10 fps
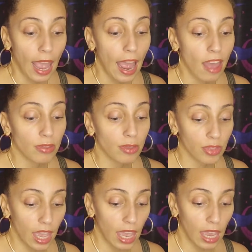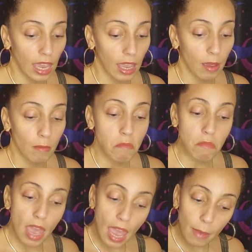And they
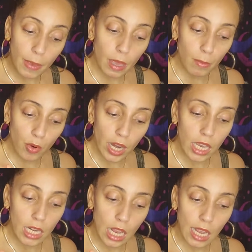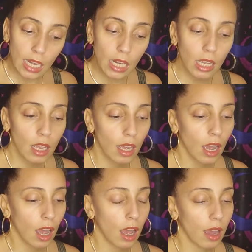may be bringing in
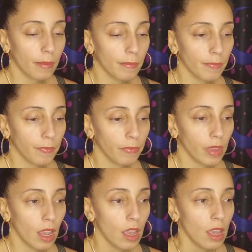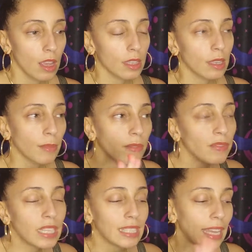um, some
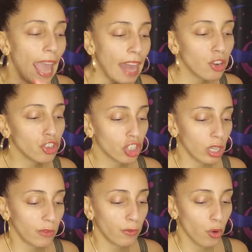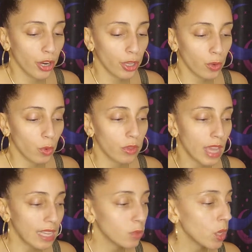conflicting energy for you.
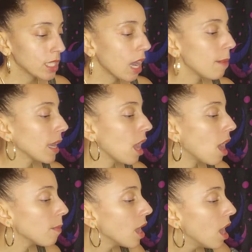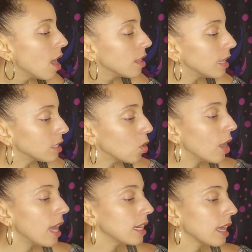That's what's coming up. Let's go
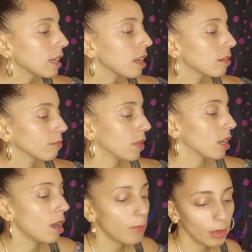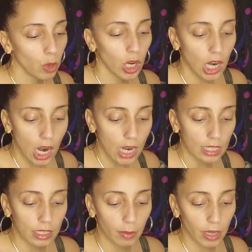ahead and get a, a couple of more
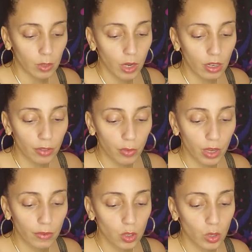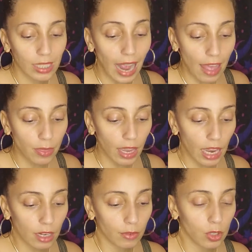cards here because we got the Three of Swords and the
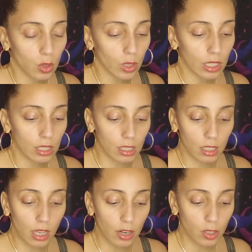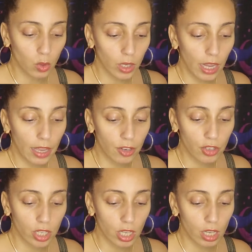Eight of Swords. A lot of sword
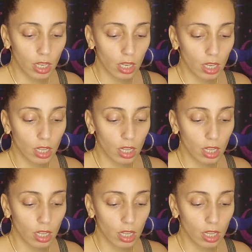energy.